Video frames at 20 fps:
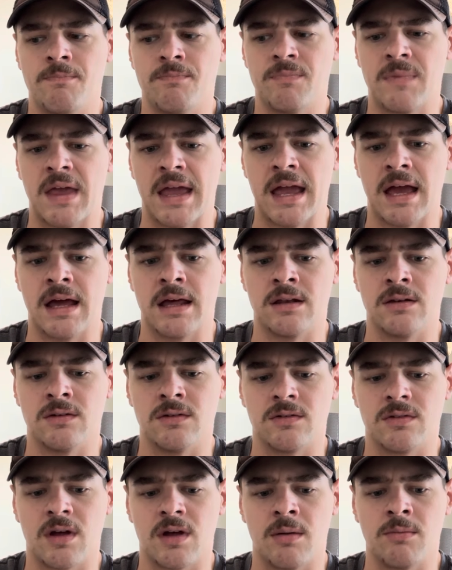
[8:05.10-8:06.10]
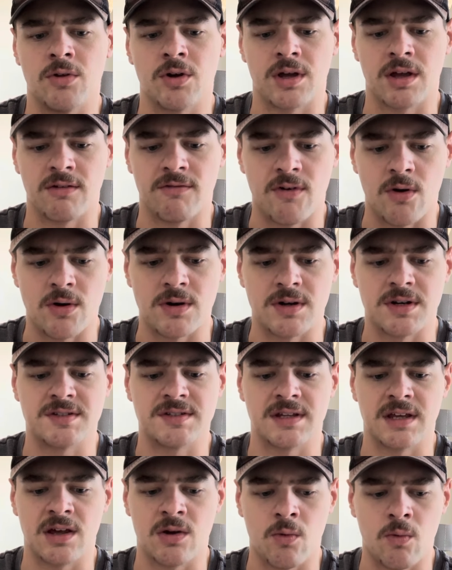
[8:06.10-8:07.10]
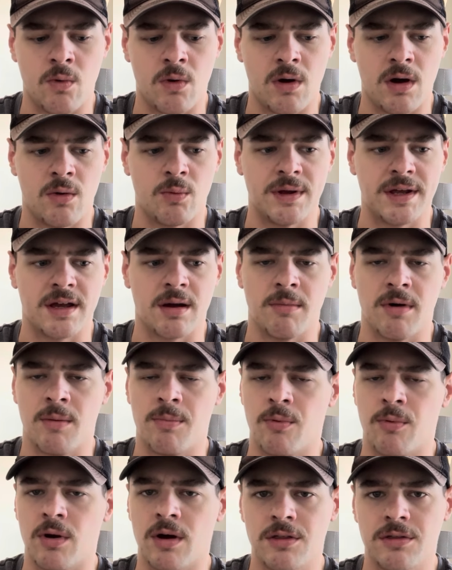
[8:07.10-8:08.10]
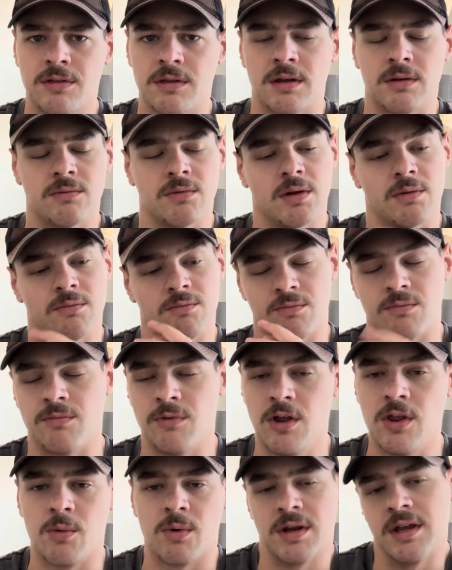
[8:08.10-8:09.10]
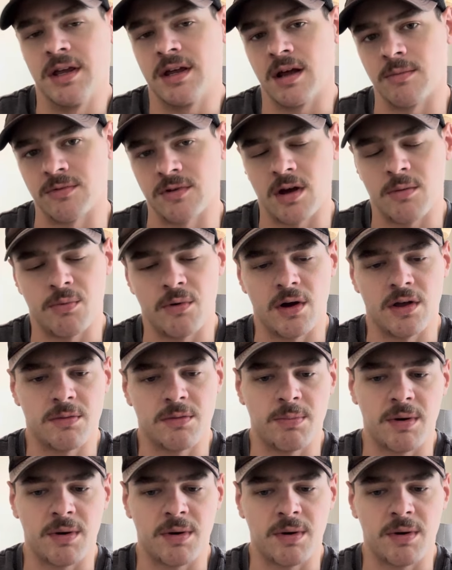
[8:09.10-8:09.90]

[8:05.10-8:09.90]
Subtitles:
and I'm looking forward to seeing what we come up with, and really what he comes up with.